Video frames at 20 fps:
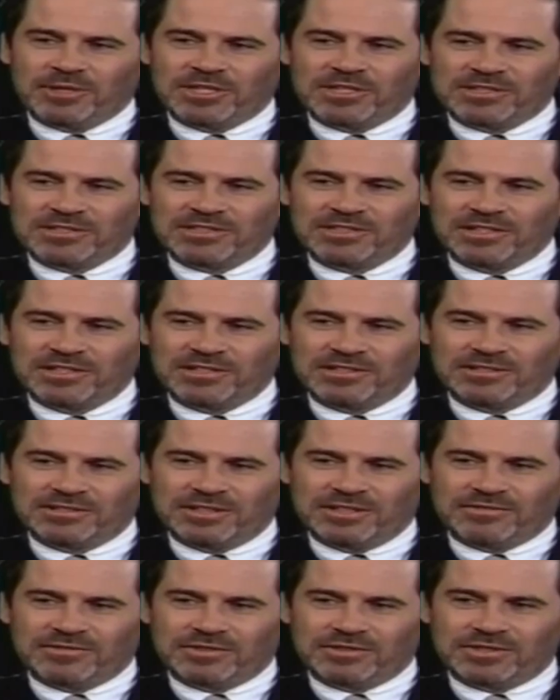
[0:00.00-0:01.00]
now, but I can tell
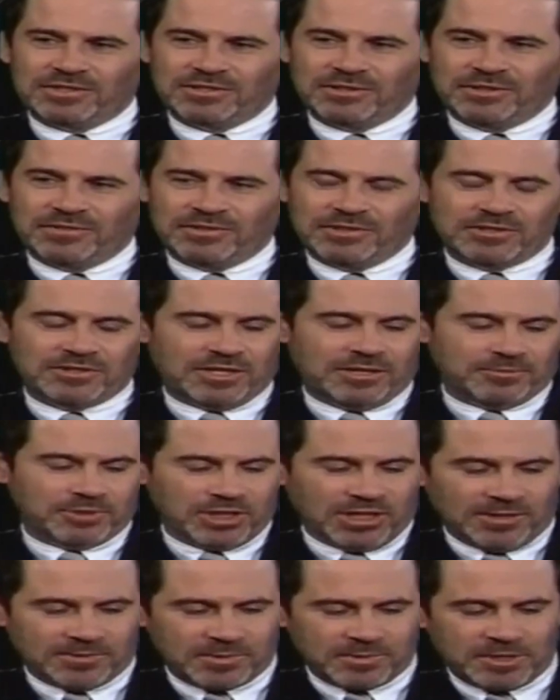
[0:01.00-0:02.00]
you they have, still have the
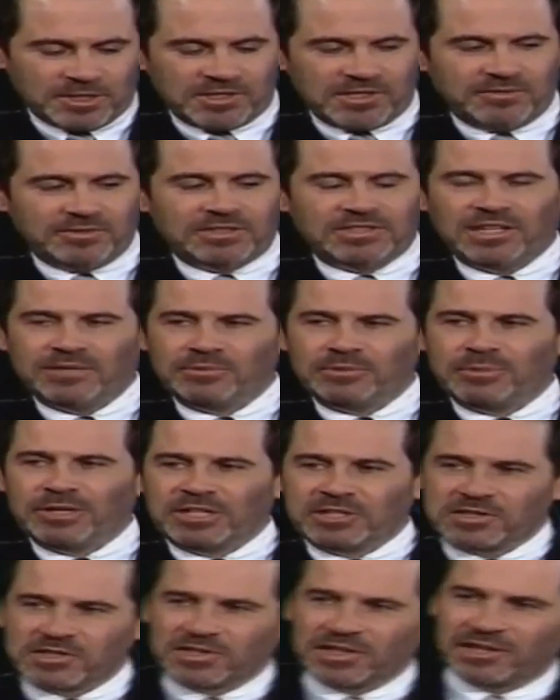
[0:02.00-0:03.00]
drum chops because every time
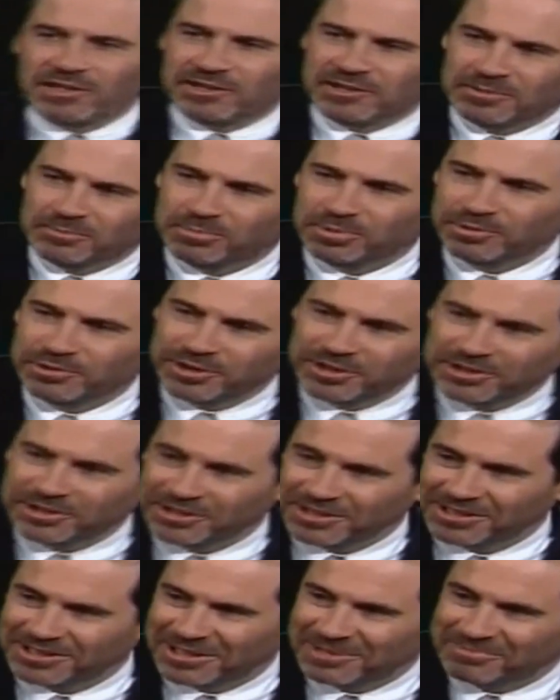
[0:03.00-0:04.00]
you make a salient
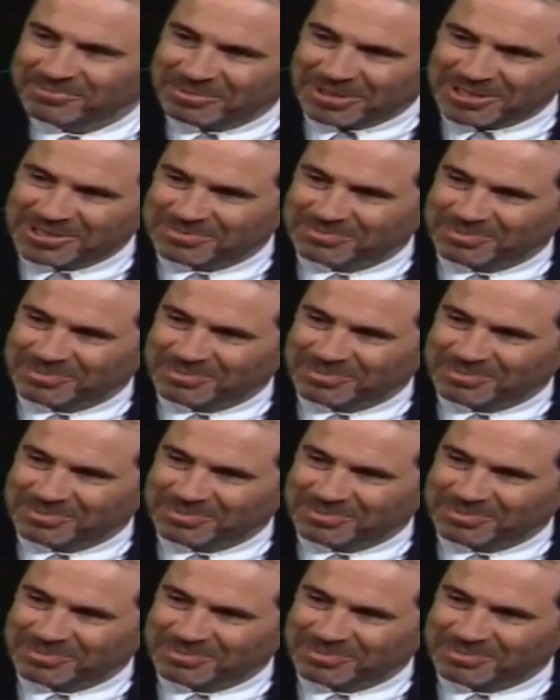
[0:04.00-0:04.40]
point, you hit that